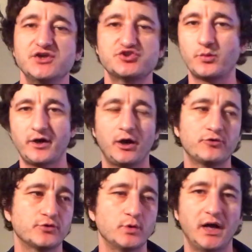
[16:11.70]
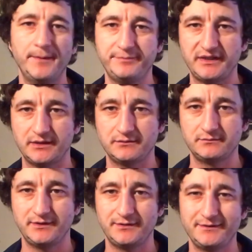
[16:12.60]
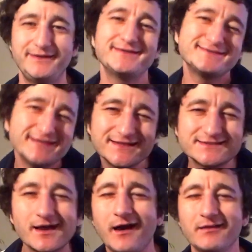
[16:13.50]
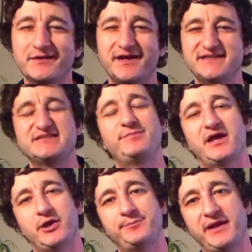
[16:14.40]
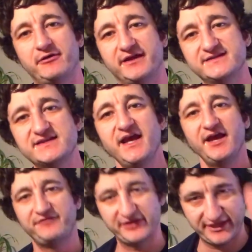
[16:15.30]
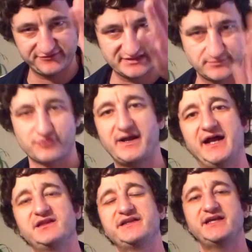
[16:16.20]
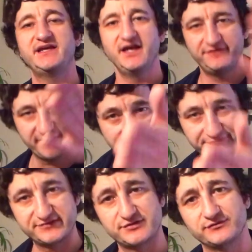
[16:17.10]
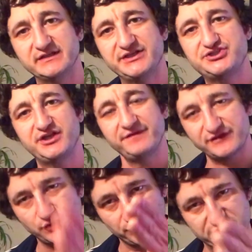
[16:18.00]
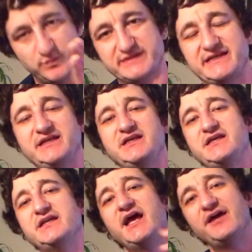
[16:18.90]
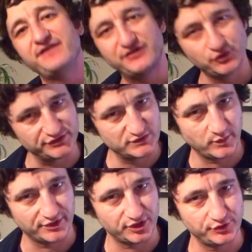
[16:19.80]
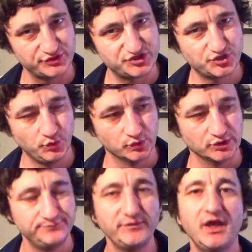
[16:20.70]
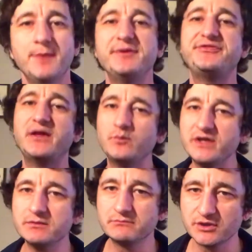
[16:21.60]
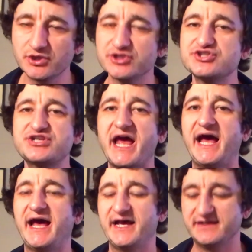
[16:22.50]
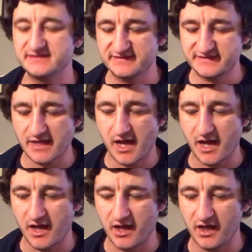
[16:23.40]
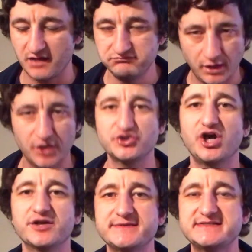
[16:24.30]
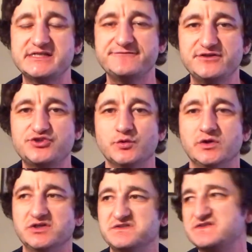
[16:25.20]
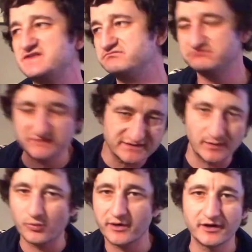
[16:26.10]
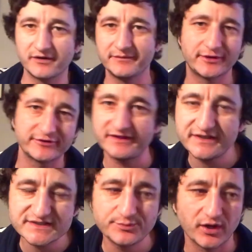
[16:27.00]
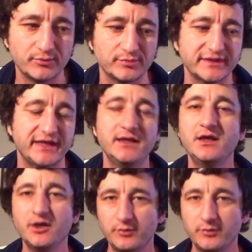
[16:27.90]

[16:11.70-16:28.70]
So we all grew up being, in a sense, colonized by our parents. They gave us a morality, they gave us a religion, they told us what to eat, they told us where to go to school, but then we emerged as autonomous individuals, somewhere in our teens probably.